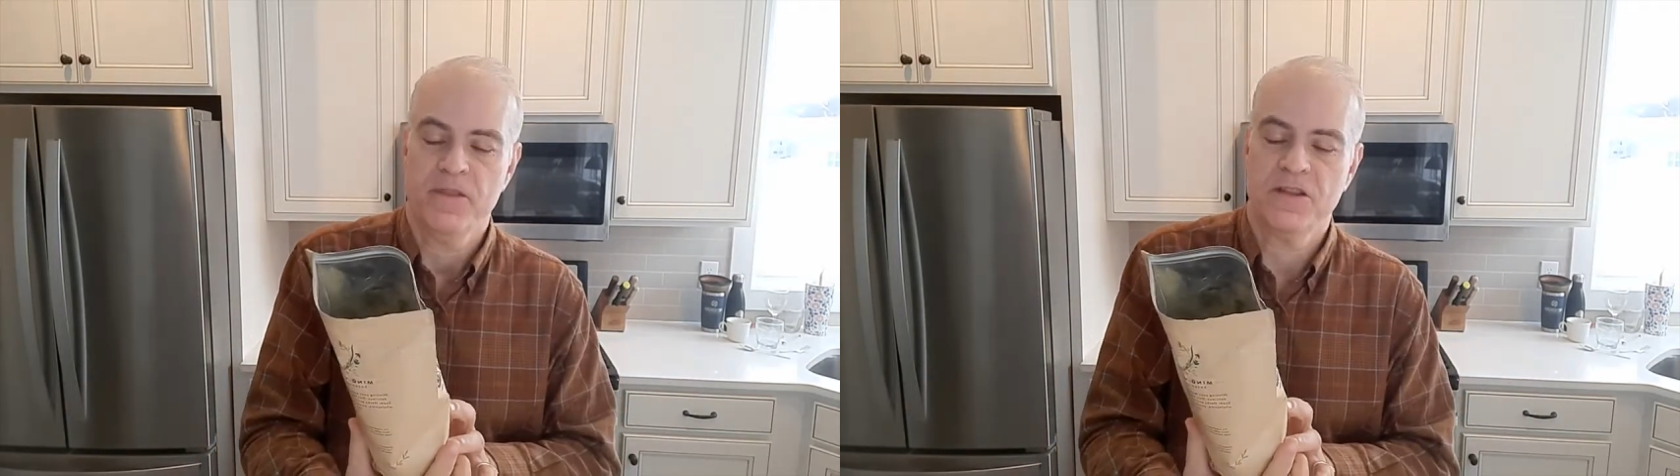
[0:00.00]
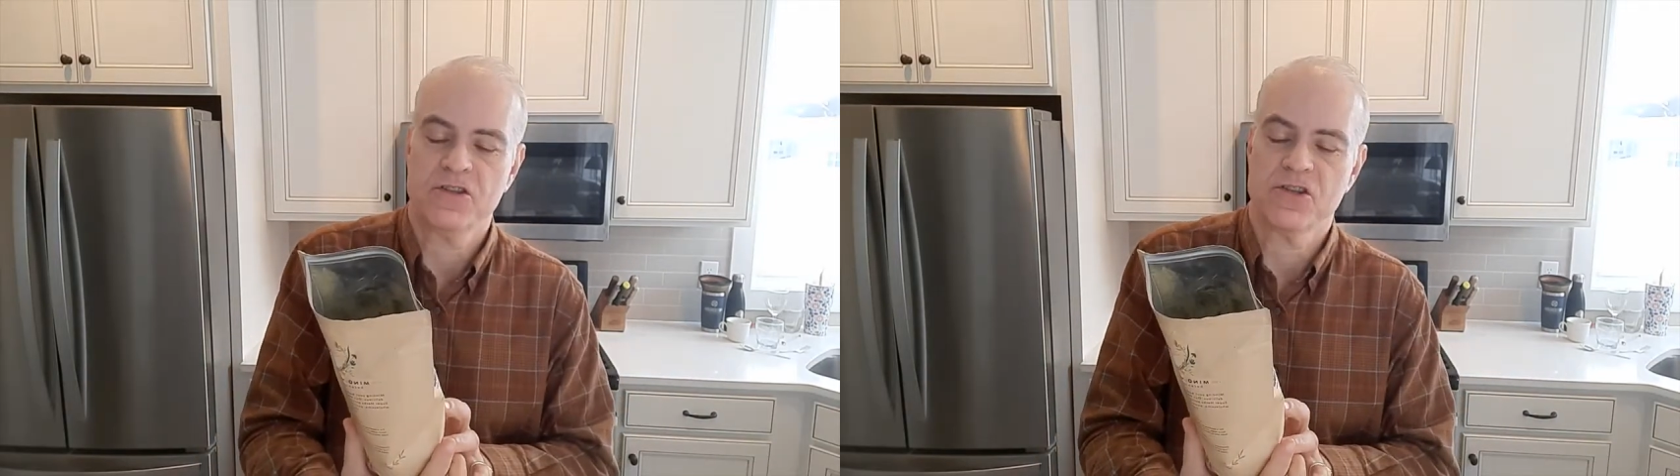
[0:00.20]

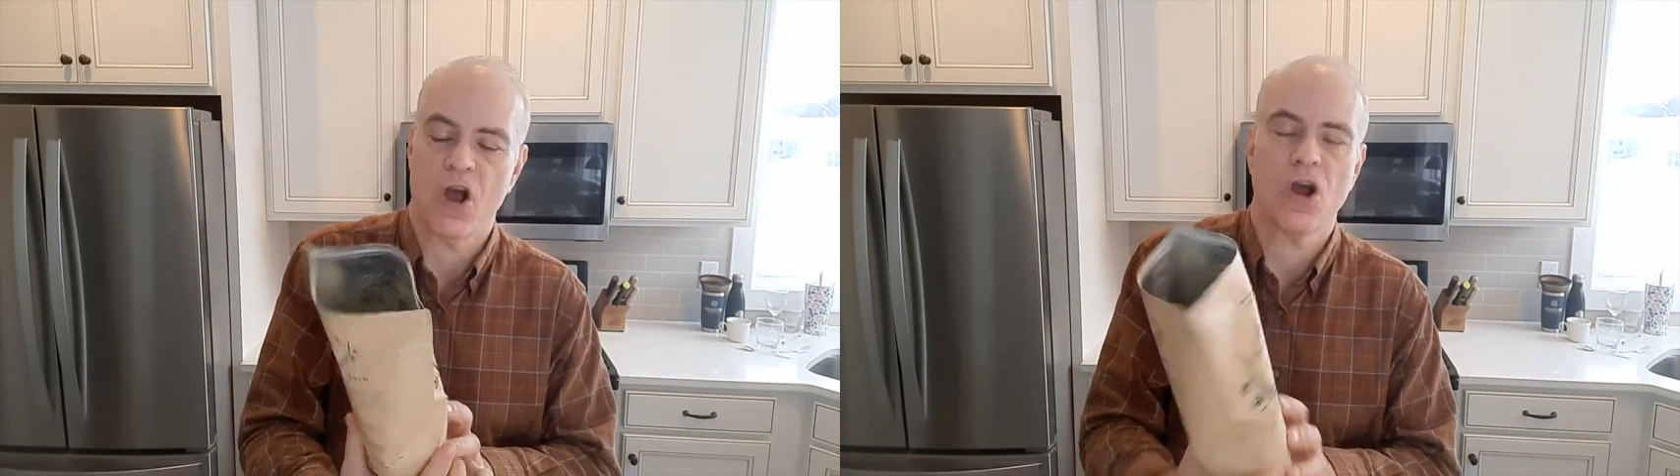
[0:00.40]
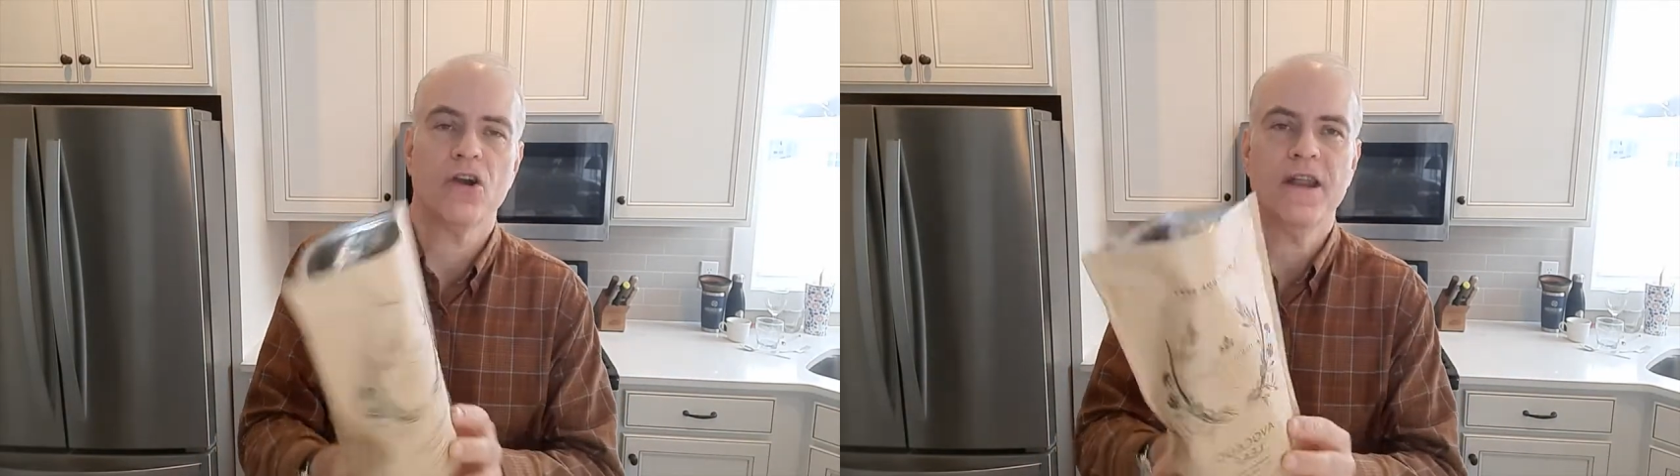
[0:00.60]
This is
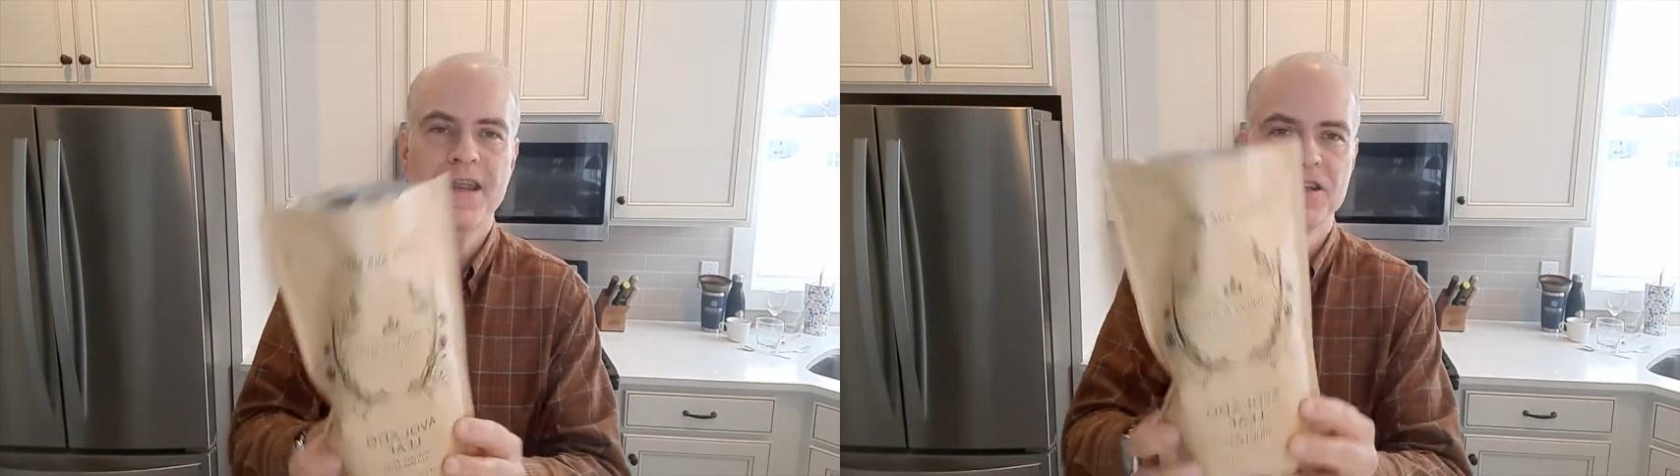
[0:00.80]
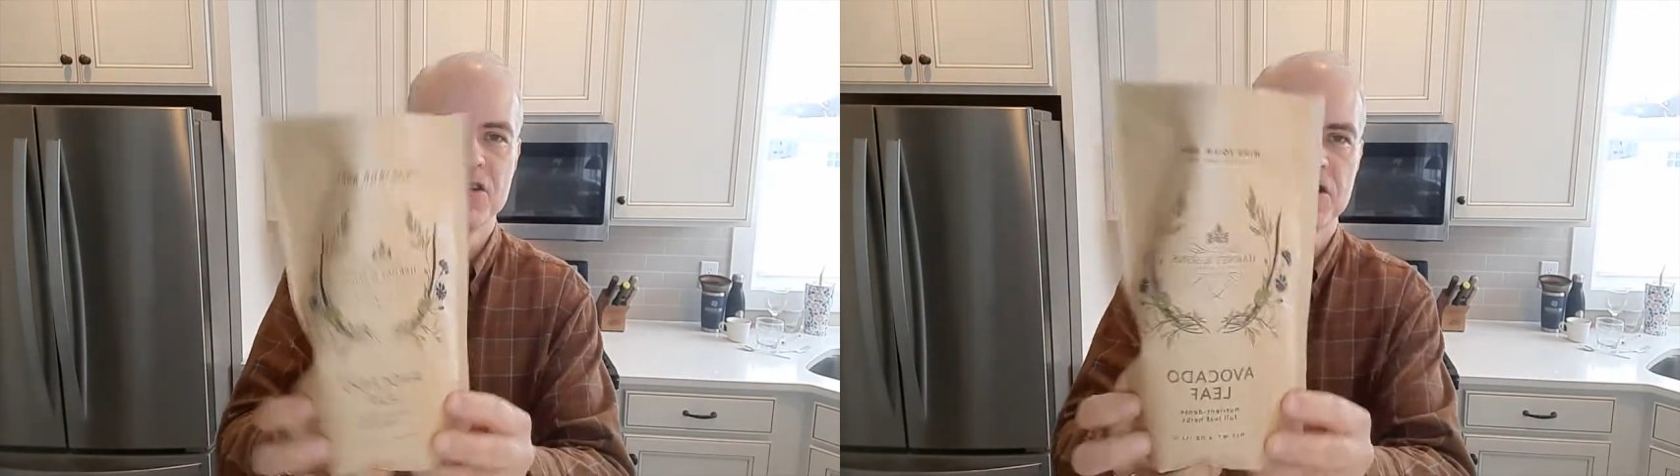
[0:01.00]

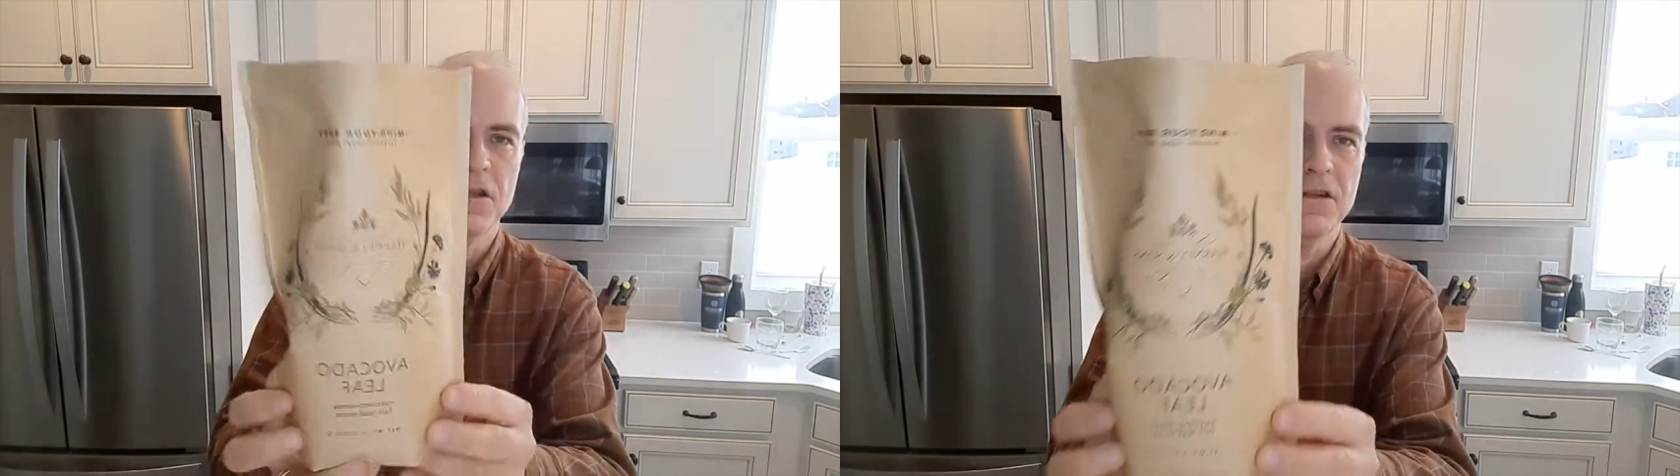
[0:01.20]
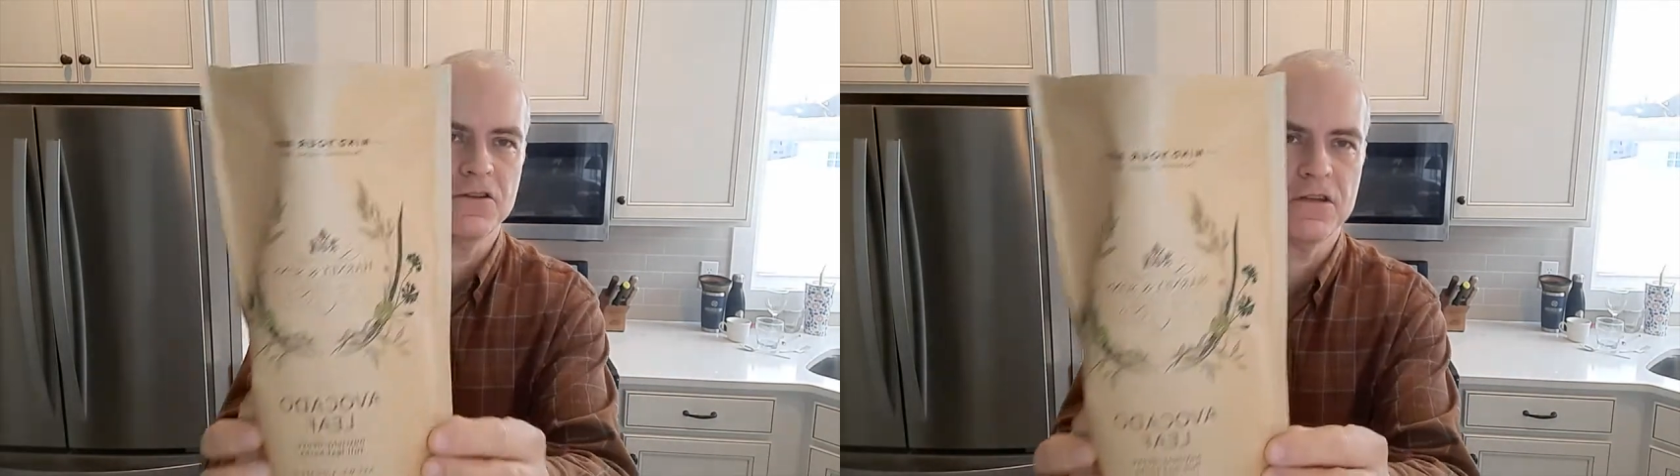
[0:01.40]
Harney and
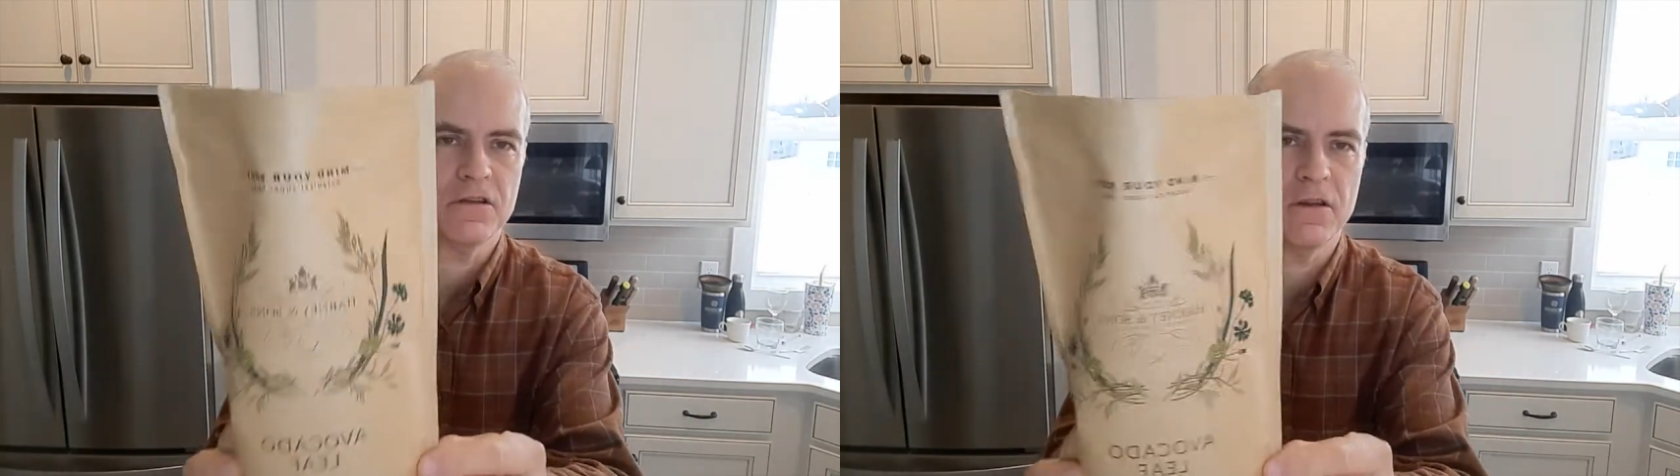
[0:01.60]
Sons.